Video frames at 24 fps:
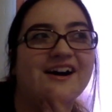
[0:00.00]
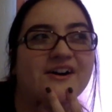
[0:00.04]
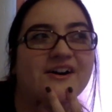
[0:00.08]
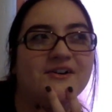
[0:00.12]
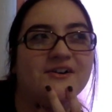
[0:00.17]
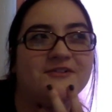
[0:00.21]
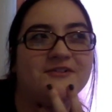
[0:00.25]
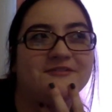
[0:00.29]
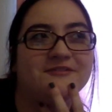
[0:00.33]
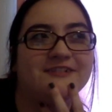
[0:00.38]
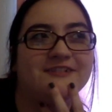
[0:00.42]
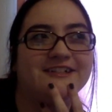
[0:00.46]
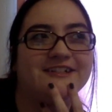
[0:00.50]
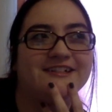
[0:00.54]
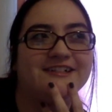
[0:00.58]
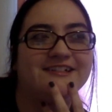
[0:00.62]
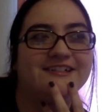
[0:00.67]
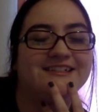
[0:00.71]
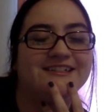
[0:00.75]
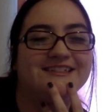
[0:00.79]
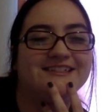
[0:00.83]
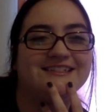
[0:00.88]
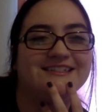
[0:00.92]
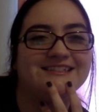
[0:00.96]
oh my
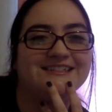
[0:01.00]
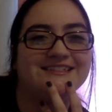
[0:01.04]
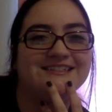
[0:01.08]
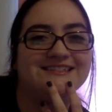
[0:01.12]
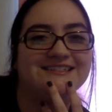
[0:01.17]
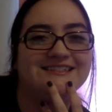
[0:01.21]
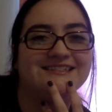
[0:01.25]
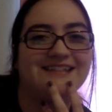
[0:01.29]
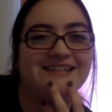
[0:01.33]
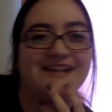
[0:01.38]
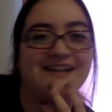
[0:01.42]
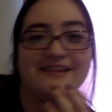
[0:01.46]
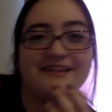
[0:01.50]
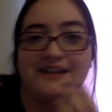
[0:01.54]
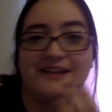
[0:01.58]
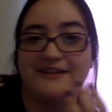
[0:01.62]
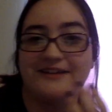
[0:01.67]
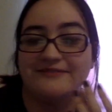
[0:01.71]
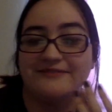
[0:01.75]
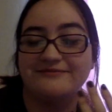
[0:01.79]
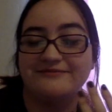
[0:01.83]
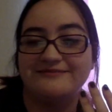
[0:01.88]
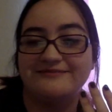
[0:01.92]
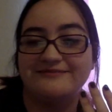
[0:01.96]
gosh. That that